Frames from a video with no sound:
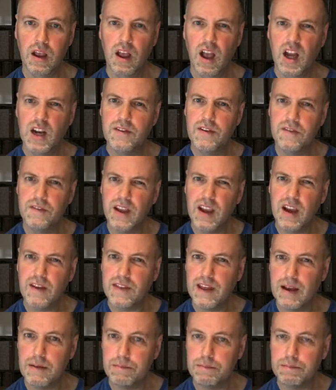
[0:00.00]
If you think of
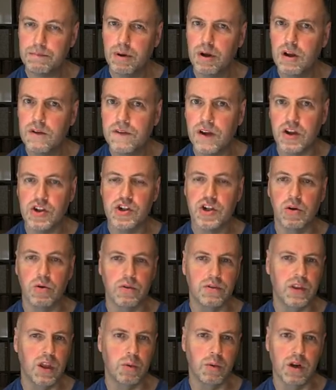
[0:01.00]
that perfect
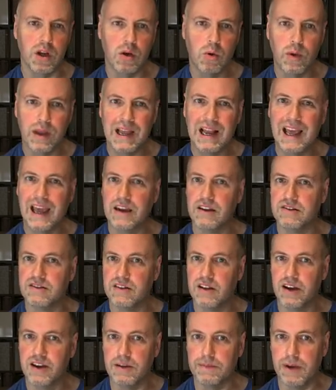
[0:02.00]
joke that you want to quickly add a
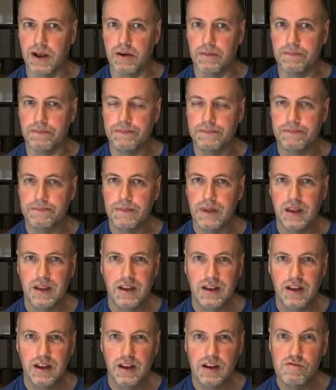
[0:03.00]
slide about,
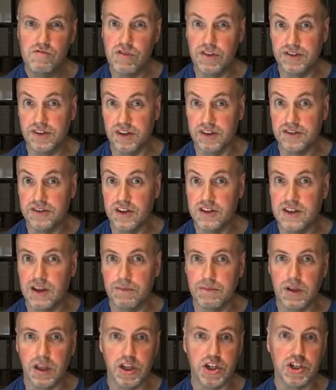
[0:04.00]
resist the
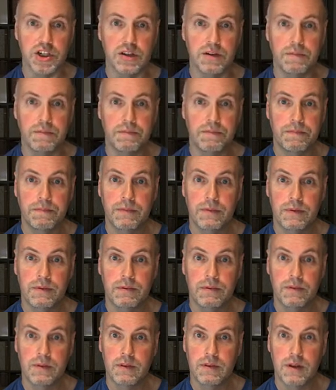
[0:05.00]
temptation.
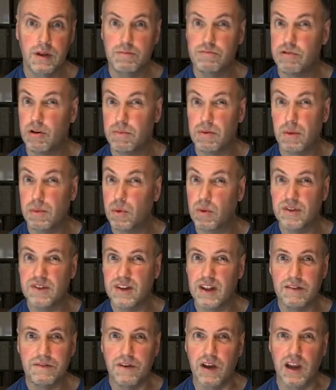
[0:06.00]
Probably wasn't
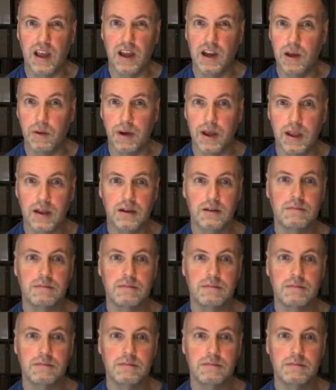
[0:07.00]
that funny anyway.